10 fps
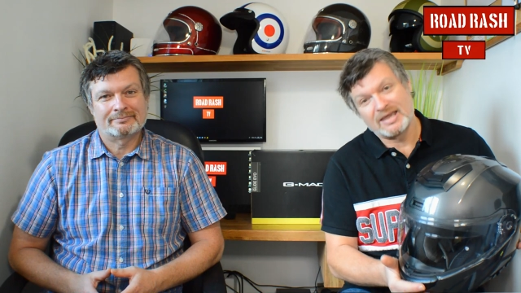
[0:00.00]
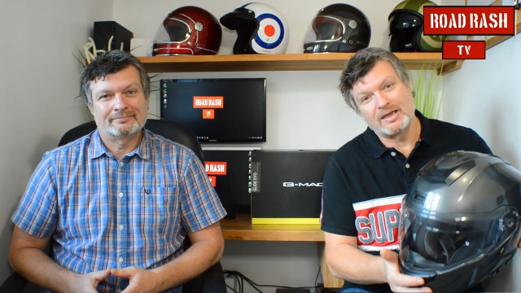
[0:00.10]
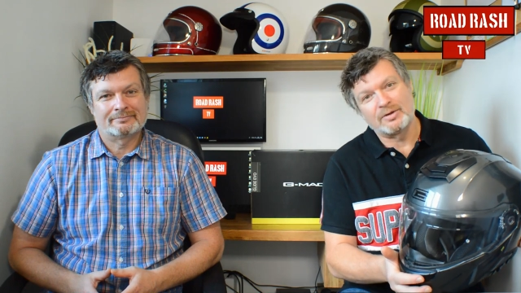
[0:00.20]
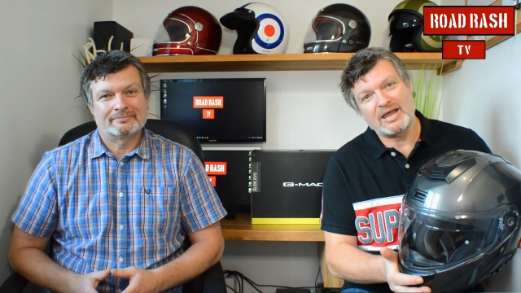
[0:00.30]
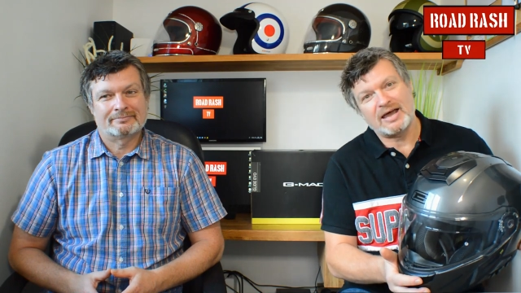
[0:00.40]

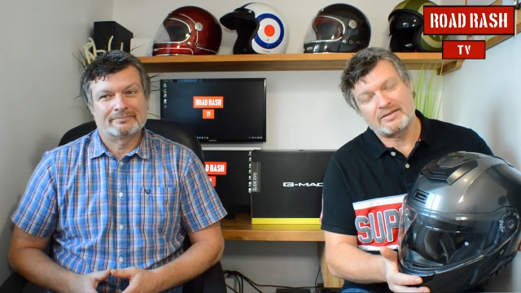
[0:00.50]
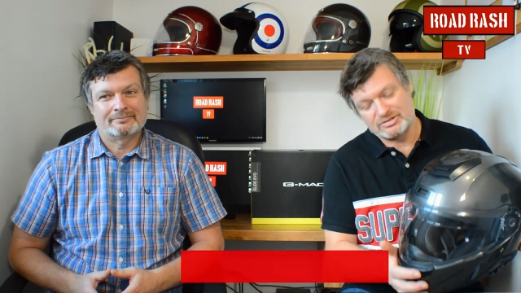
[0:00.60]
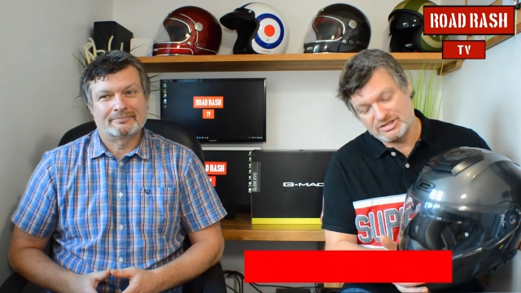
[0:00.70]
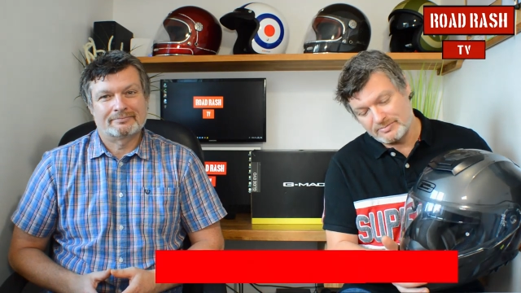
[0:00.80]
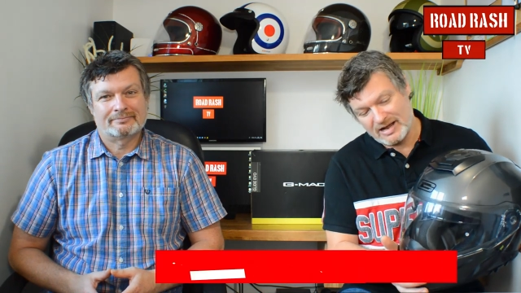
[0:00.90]
Speaker 1: Here we are,
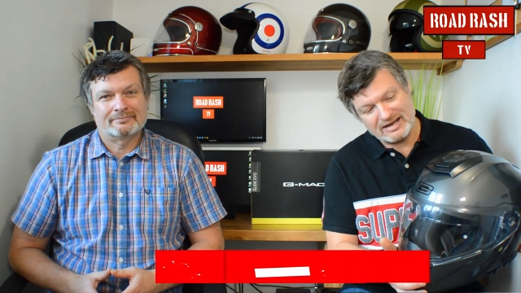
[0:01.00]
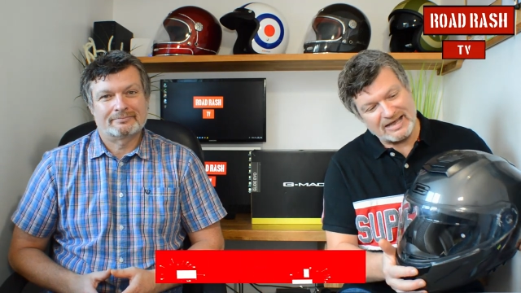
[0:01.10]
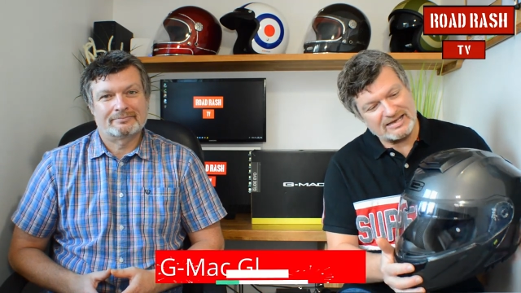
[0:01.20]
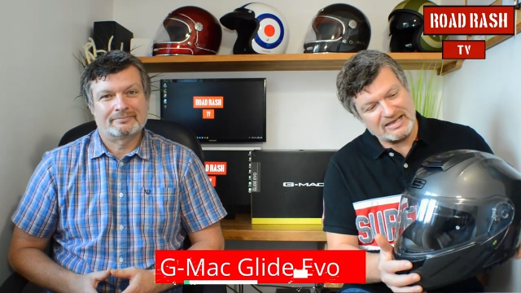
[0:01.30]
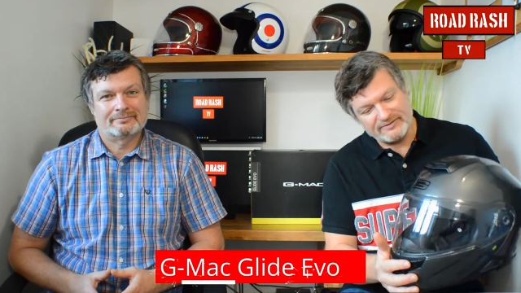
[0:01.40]
the G-Mac
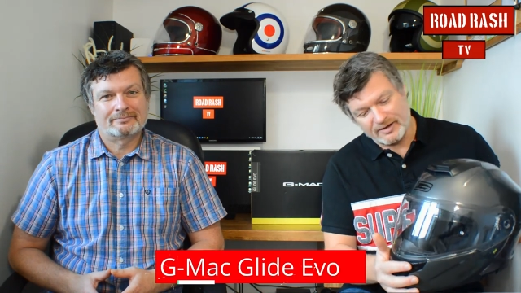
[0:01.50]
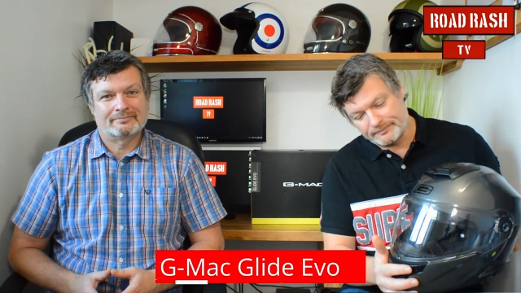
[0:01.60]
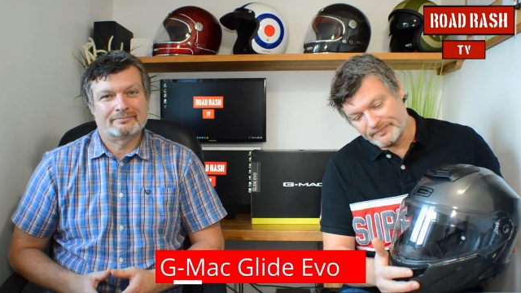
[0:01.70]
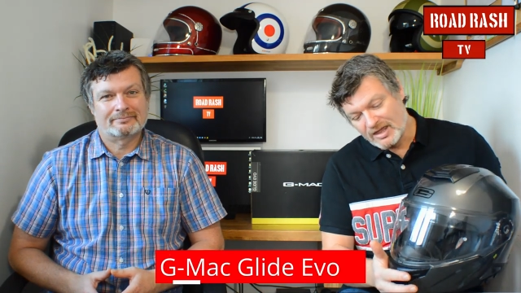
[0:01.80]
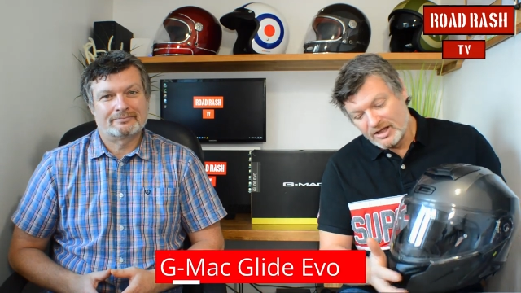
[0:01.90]
Glide
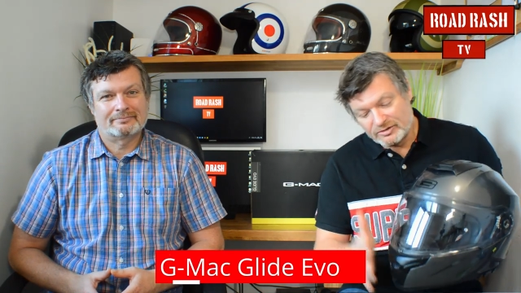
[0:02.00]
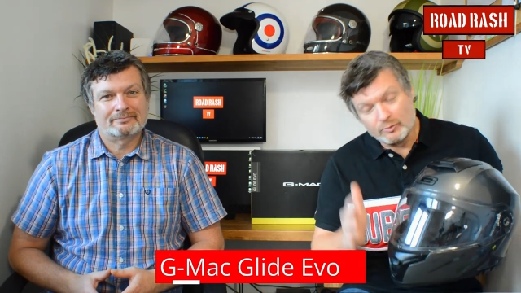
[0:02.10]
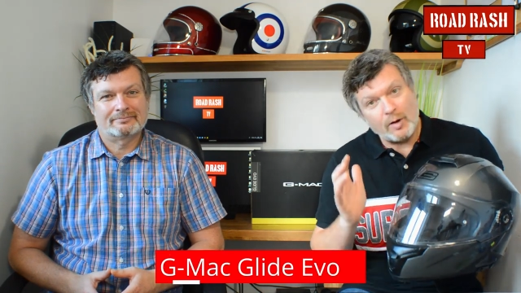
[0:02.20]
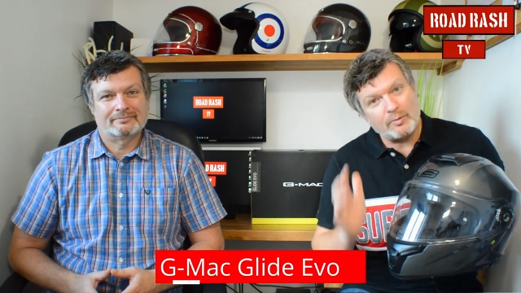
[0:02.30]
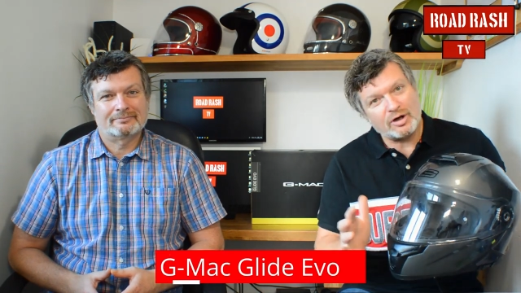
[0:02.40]
Evo.
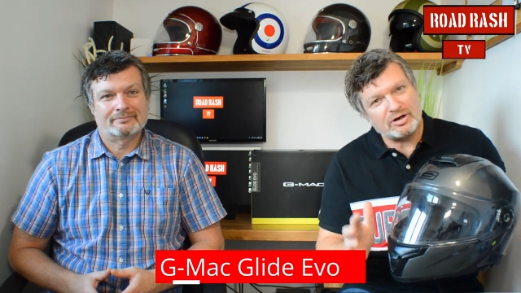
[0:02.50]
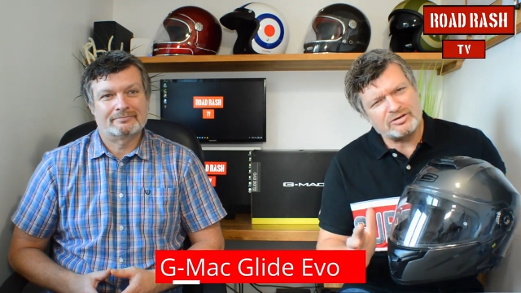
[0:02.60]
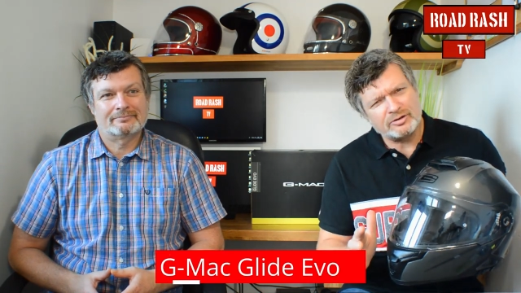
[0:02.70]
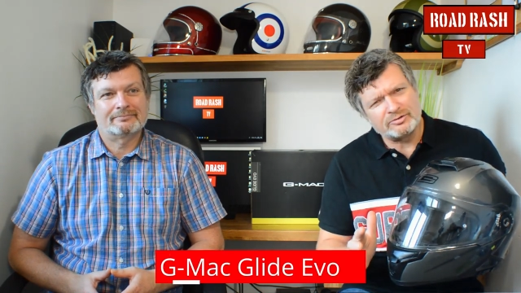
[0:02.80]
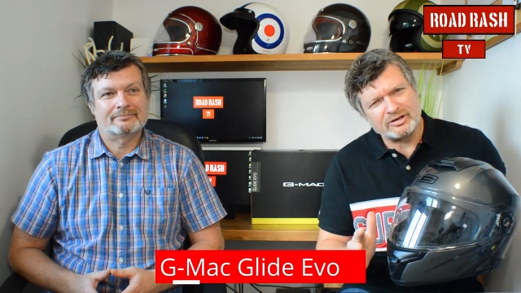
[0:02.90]
So what we're
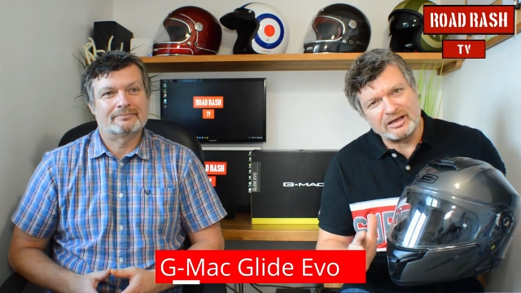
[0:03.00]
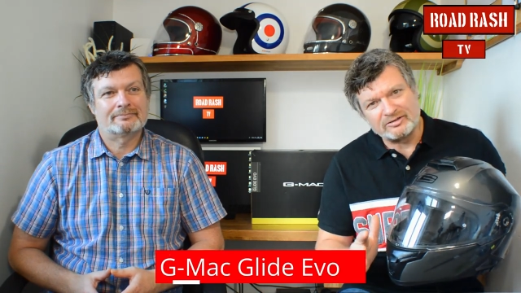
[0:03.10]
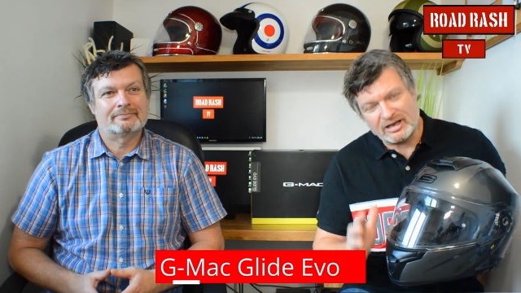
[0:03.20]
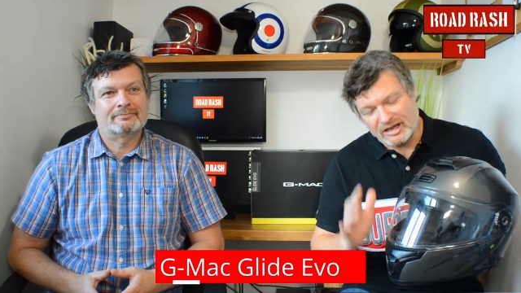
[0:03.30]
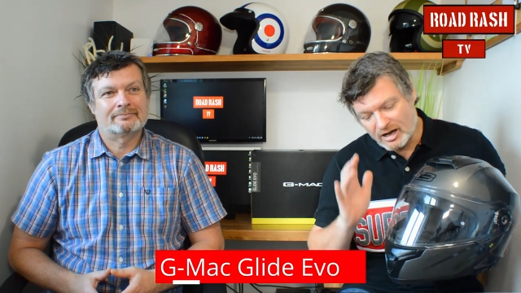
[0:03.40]
going to do
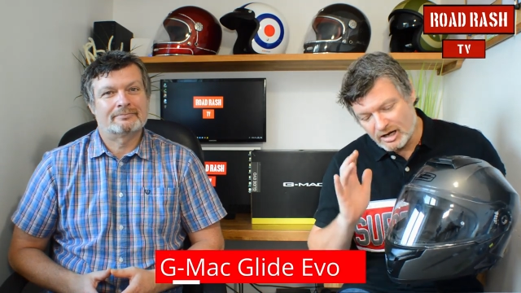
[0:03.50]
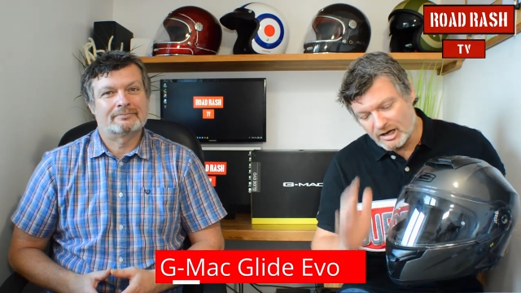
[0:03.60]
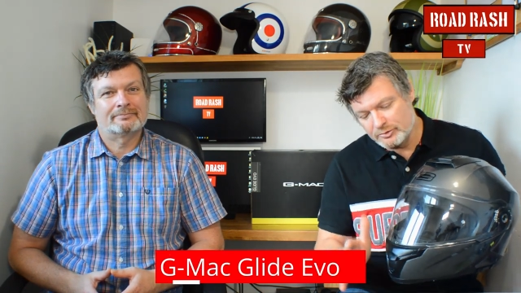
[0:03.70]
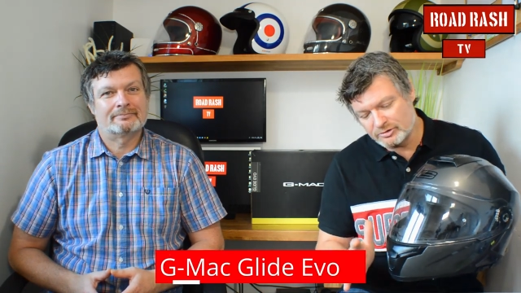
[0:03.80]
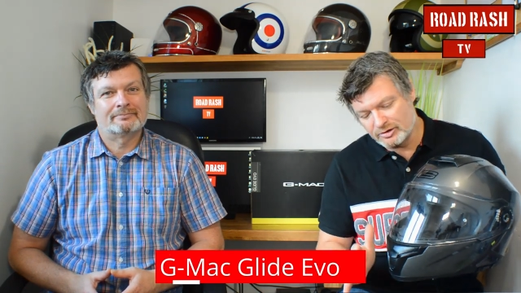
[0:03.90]
today is take a
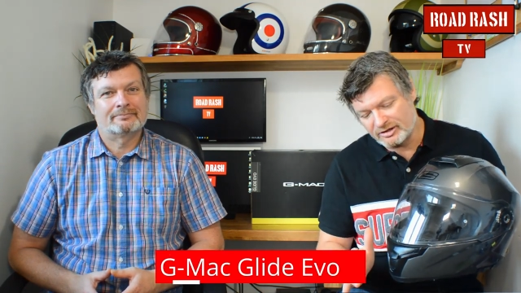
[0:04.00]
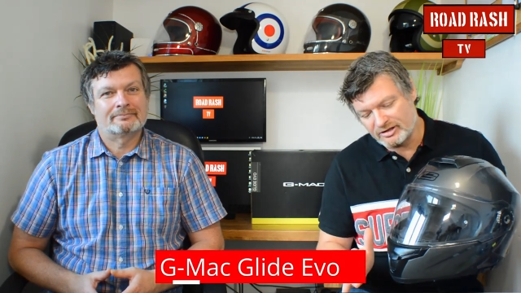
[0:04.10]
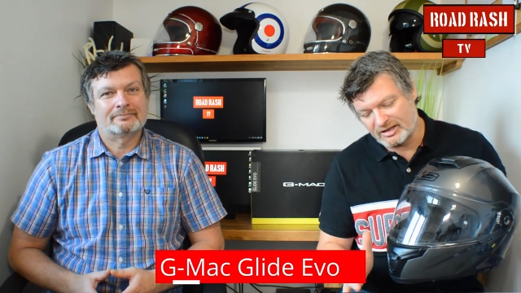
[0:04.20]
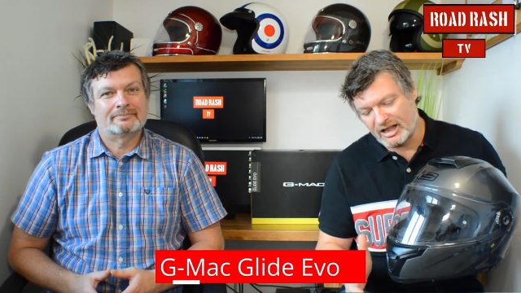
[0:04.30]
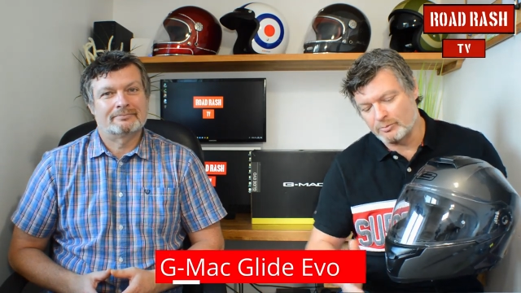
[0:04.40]
close look
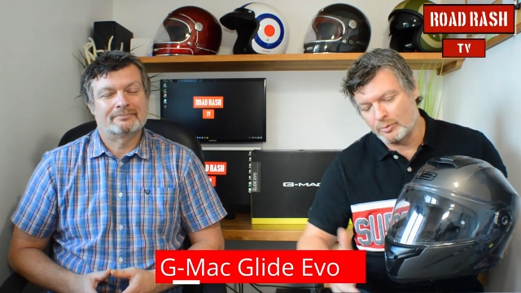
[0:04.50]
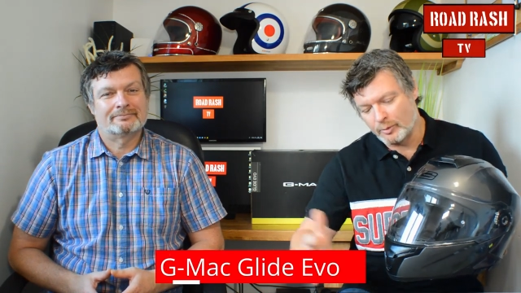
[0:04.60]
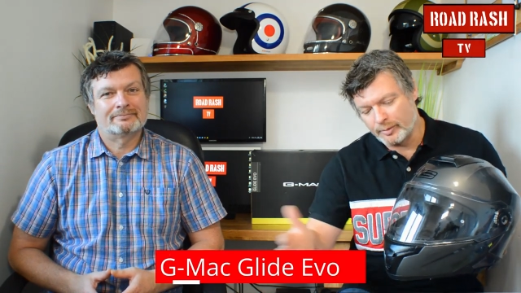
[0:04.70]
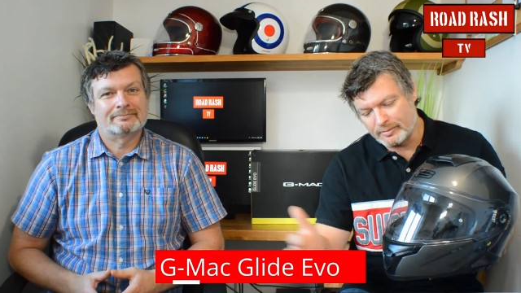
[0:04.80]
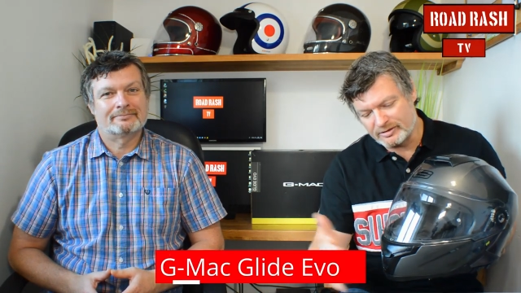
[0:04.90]
at this helmet.
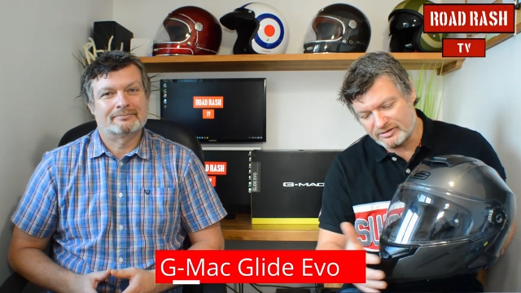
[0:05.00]
We'll probably